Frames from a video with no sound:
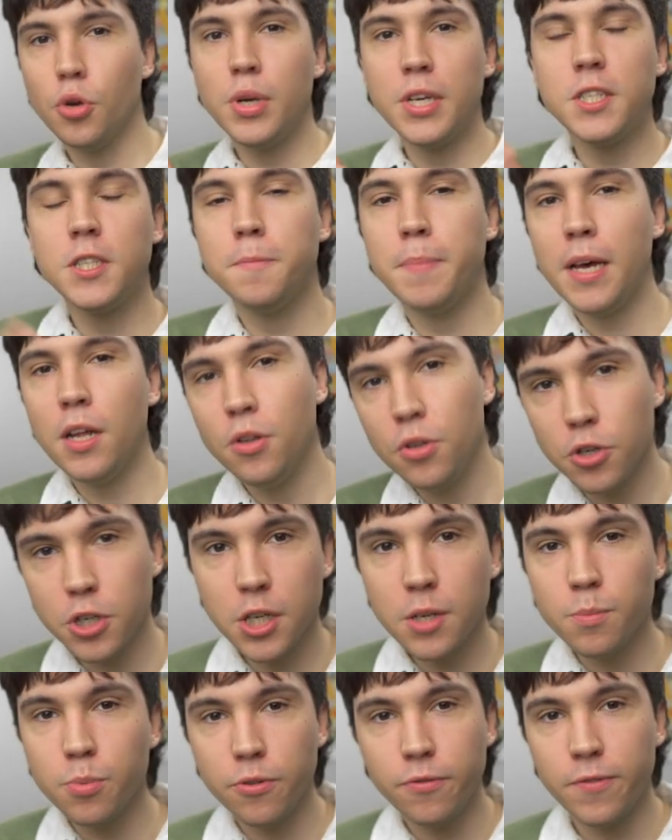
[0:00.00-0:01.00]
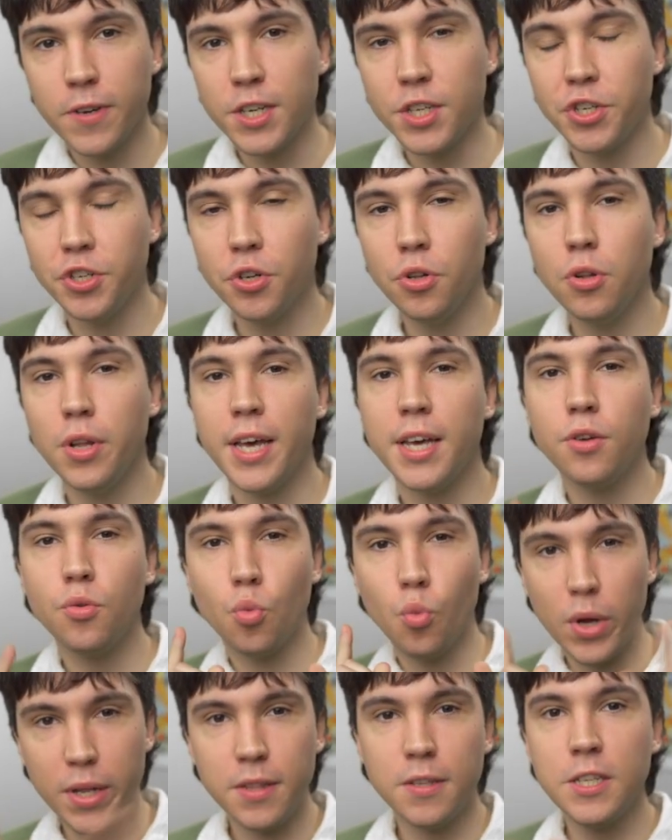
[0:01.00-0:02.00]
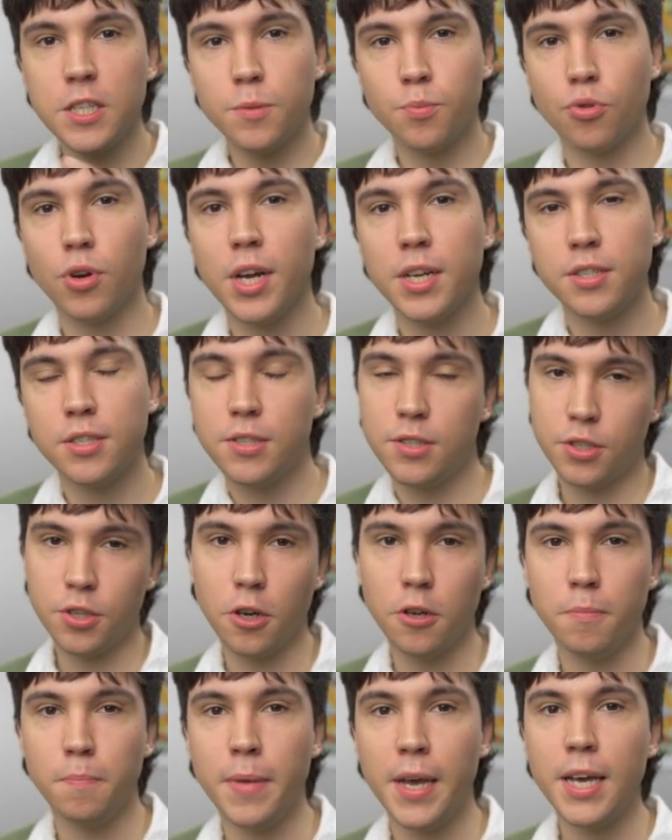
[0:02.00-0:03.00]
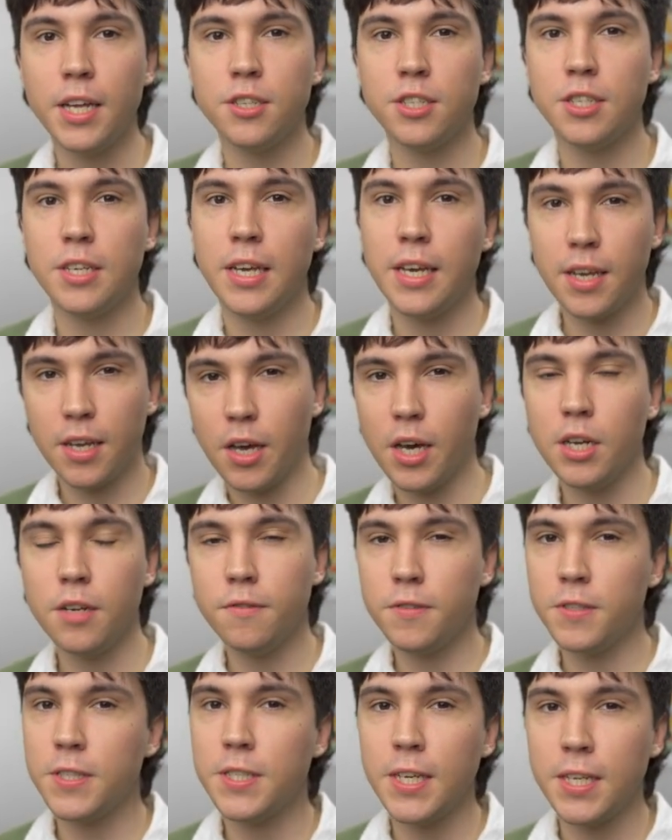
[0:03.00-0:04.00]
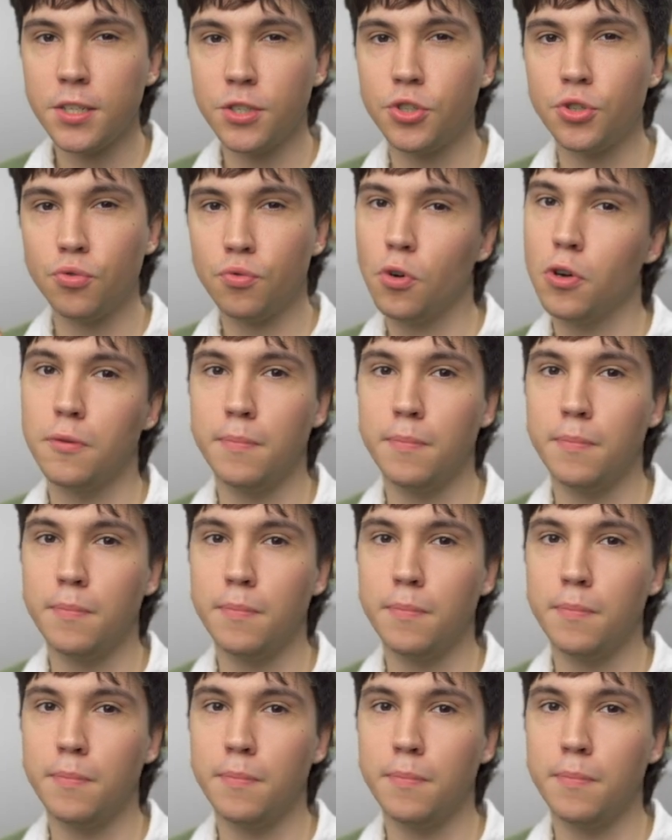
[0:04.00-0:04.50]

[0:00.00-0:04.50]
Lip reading: it's about looking professional, and when these prices don't match, it kind of sends the wrong